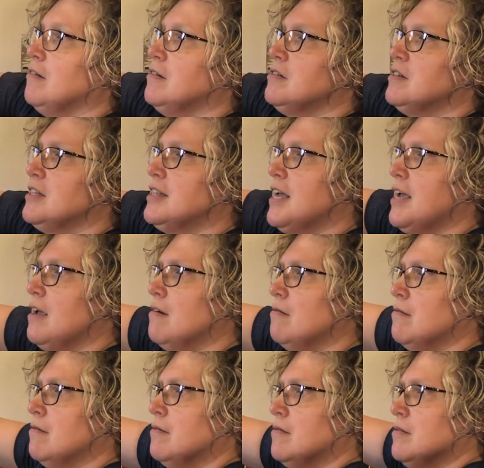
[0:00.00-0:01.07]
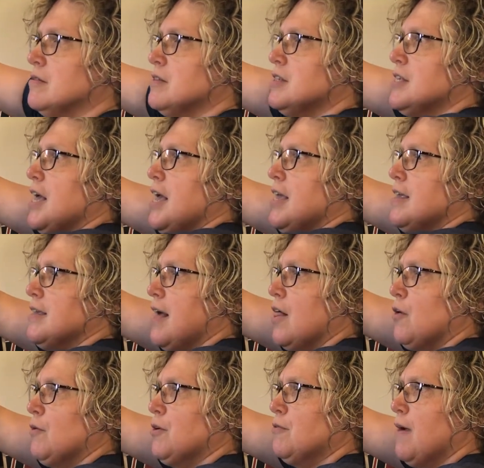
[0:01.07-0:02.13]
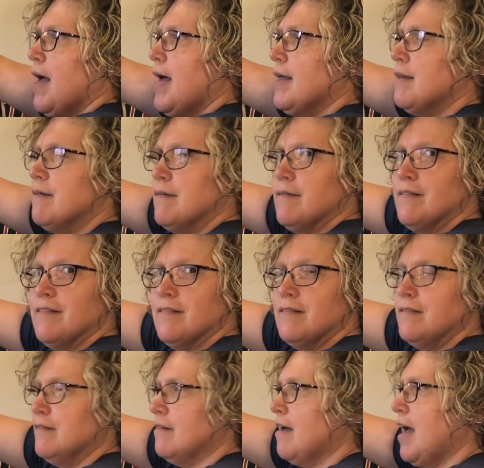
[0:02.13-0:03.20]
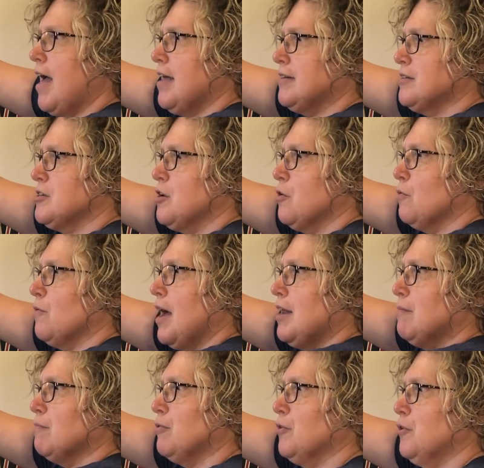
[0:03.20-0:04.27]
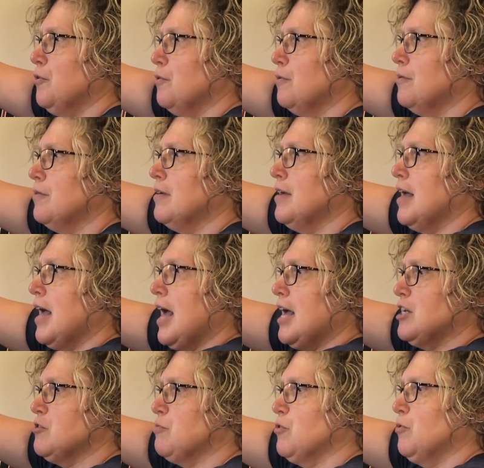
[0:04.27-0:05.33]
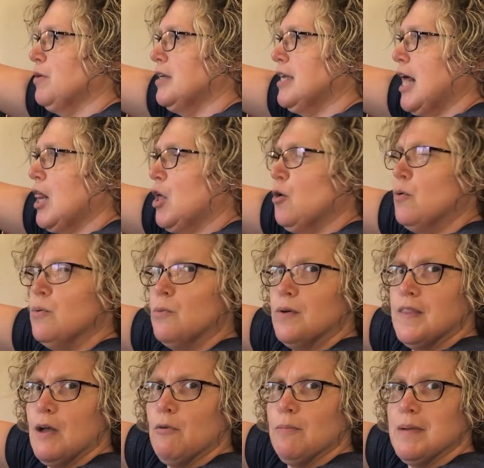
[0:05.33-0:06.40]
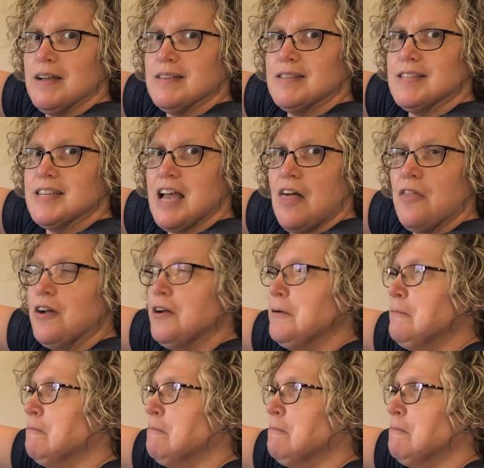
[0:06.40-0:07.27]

Did they stay yellow and red and blue and blue and yellow when they were mixed together?